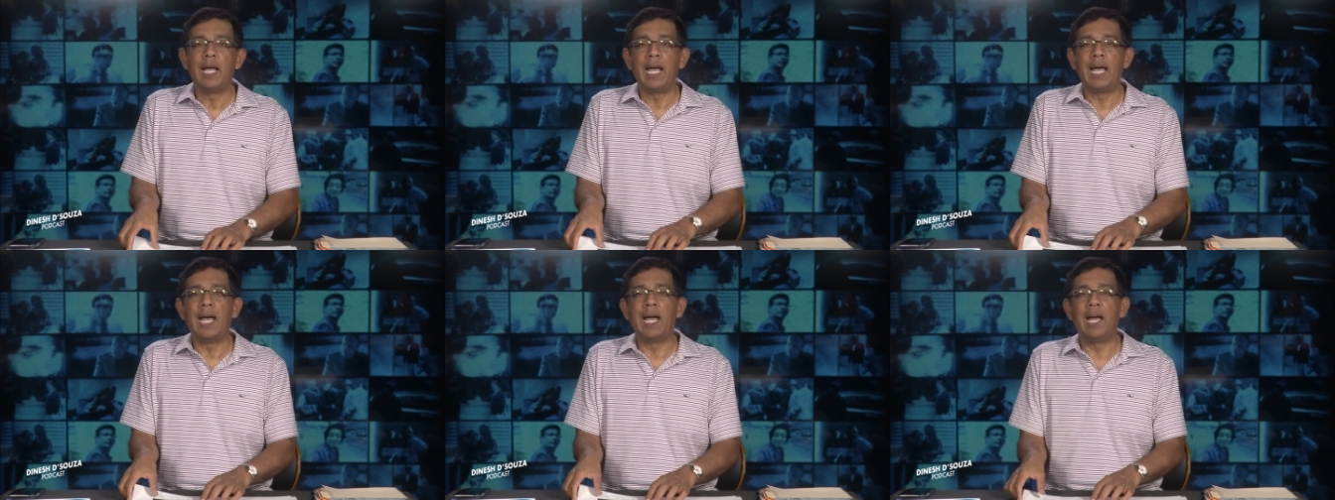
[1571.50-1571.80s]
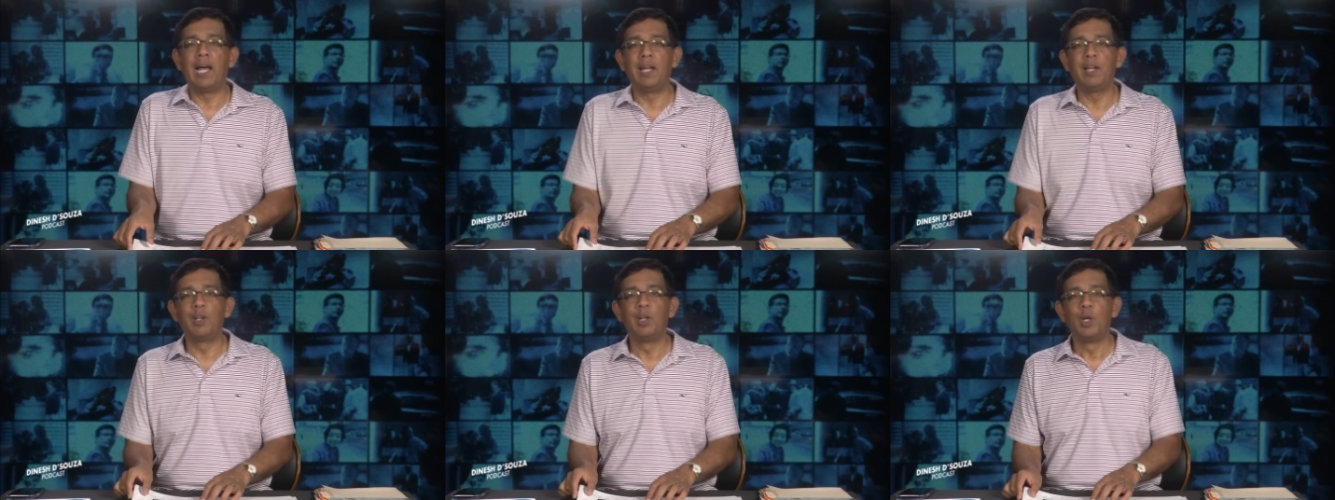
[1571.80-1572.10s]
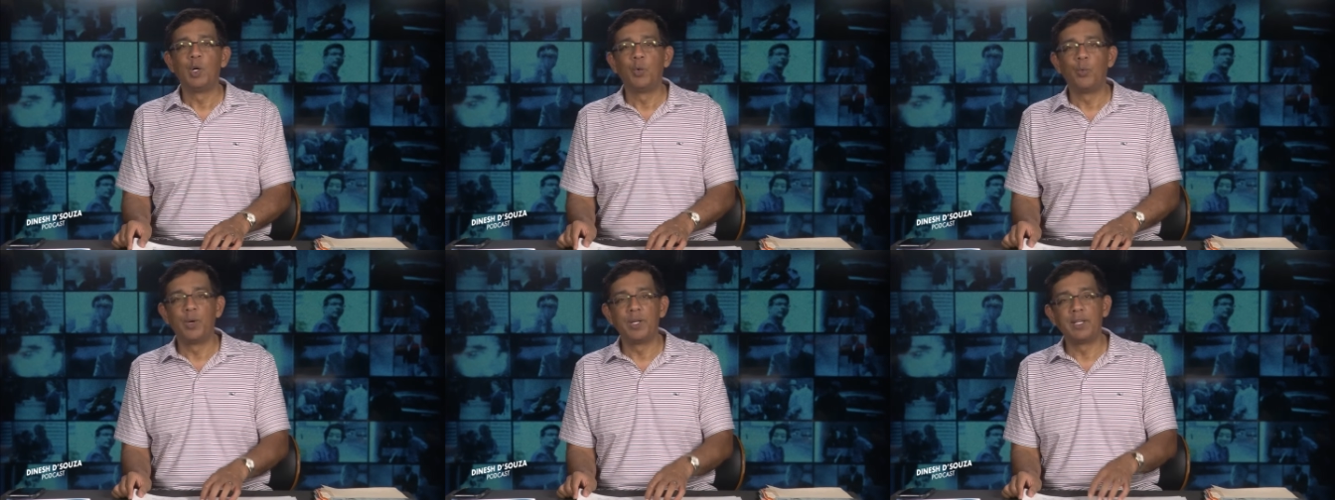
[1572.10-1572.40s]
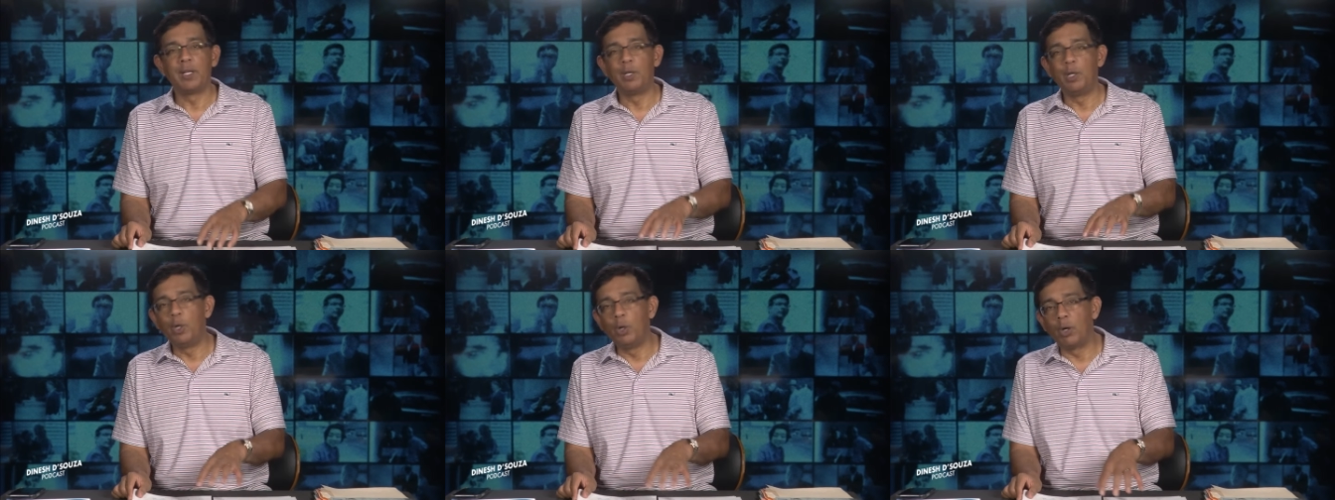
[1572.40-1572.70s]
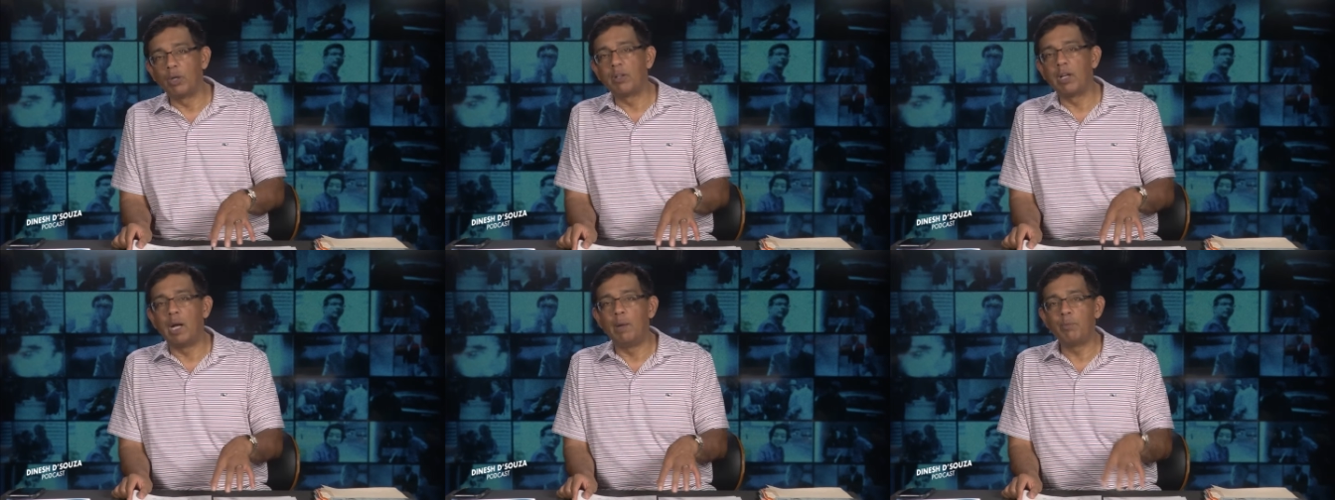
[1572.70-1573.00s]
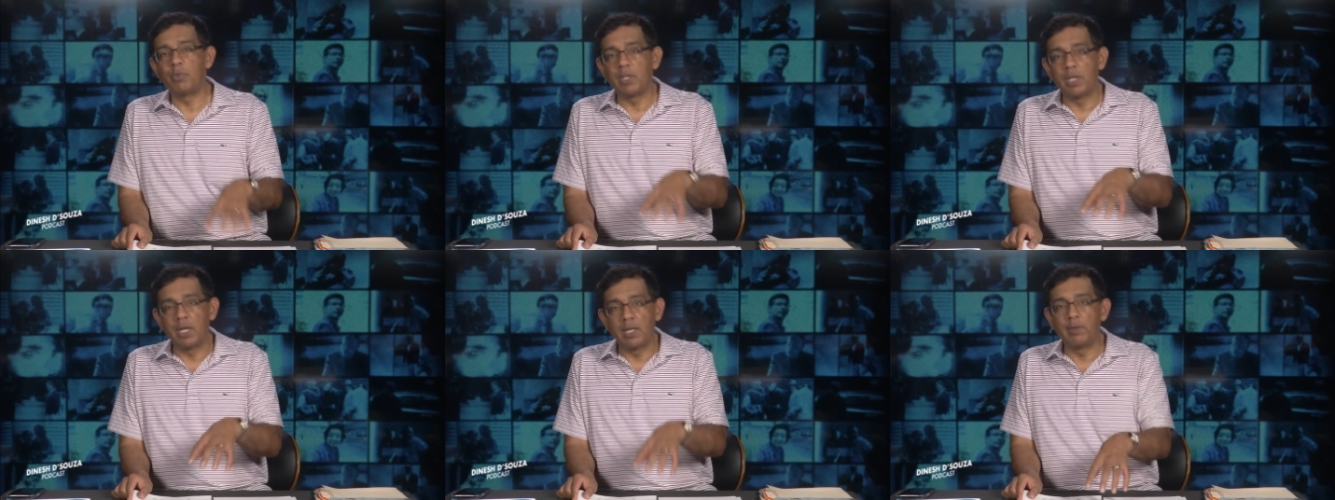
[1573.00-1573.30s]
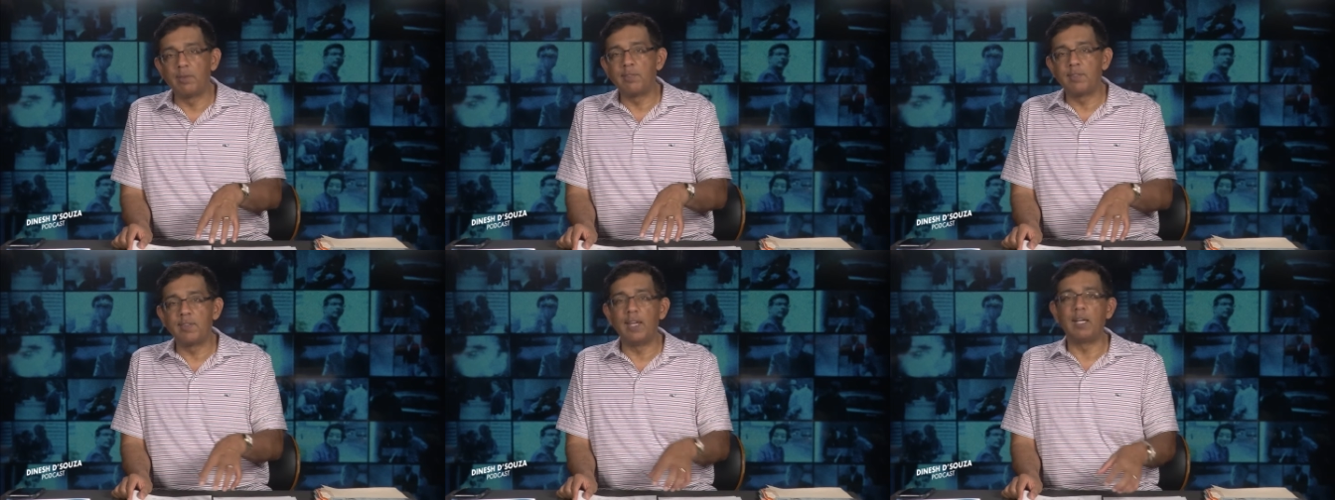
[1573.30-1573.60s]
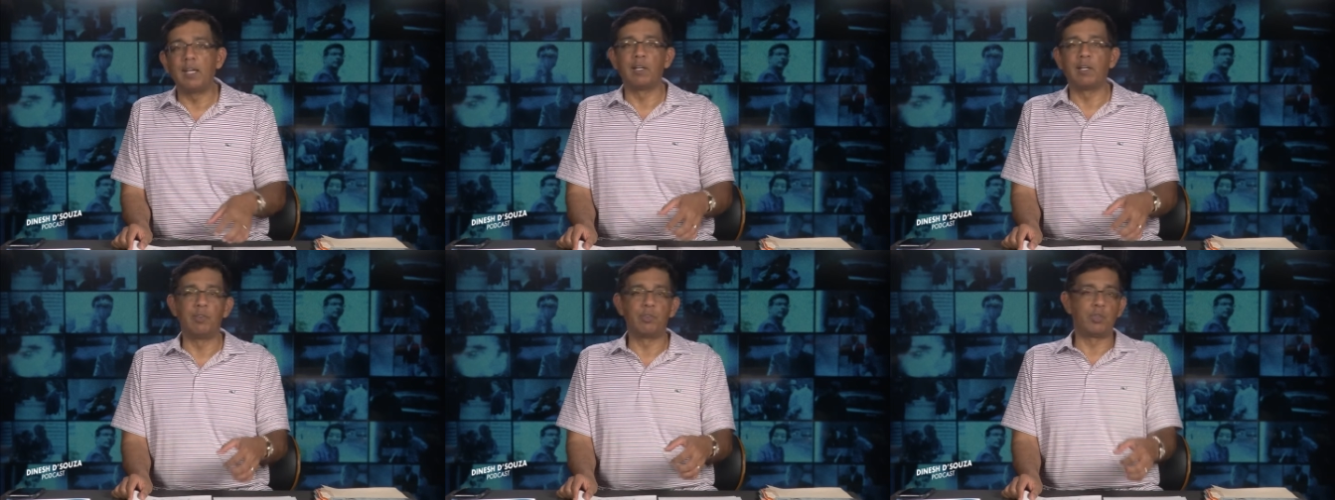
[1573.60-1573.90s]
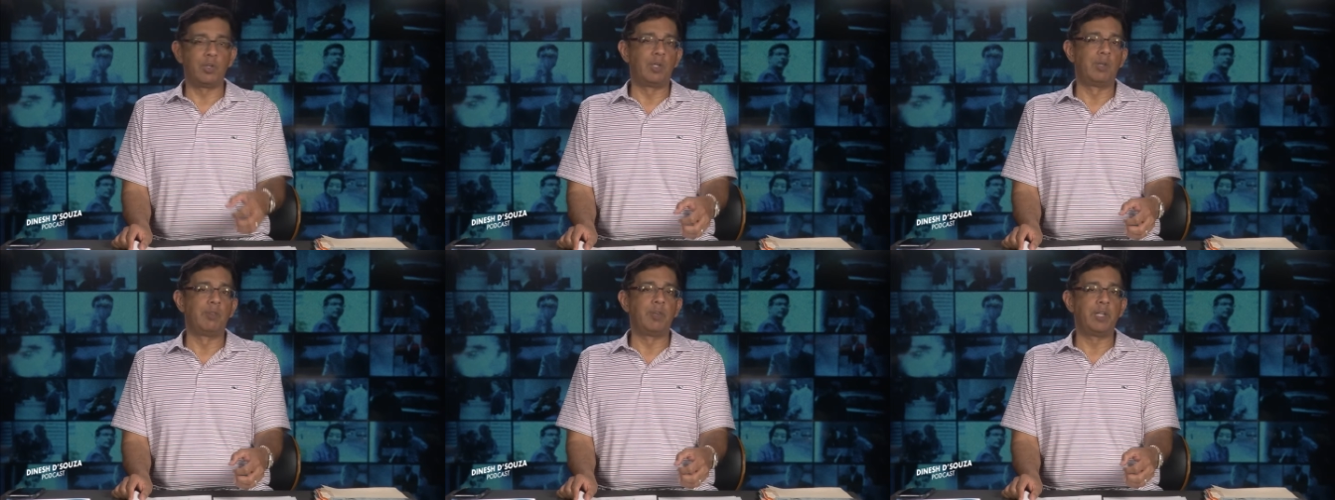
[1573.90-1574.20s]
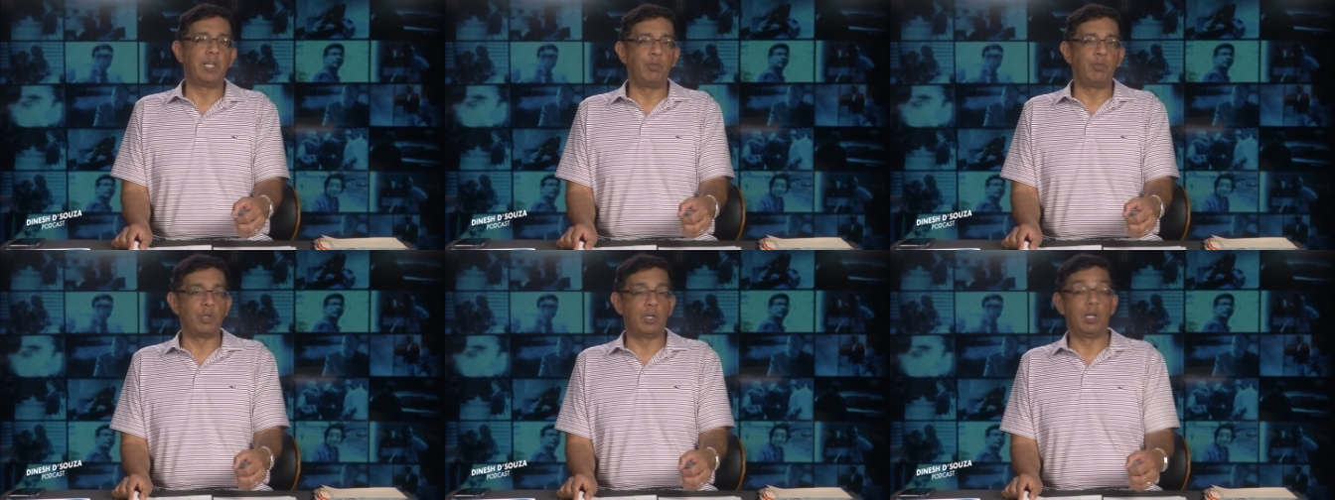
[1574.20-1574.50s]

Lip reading: And when the New York Times and others say conservatives